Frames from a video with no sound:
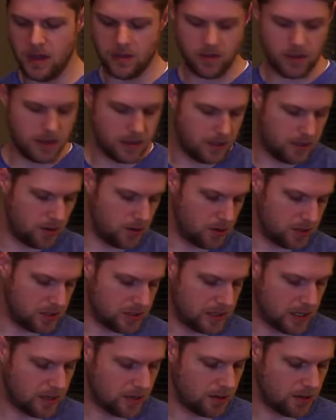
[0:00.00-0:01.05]
than your
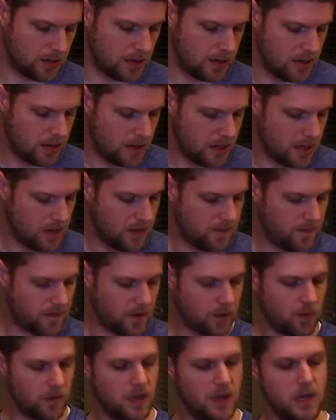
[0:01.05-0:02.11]
standard
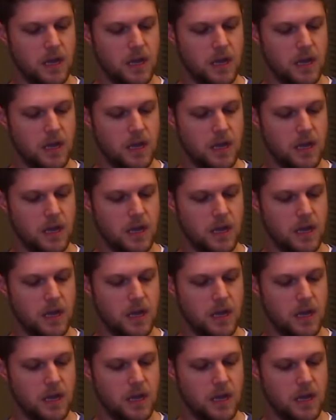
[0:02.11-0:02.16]
headphone.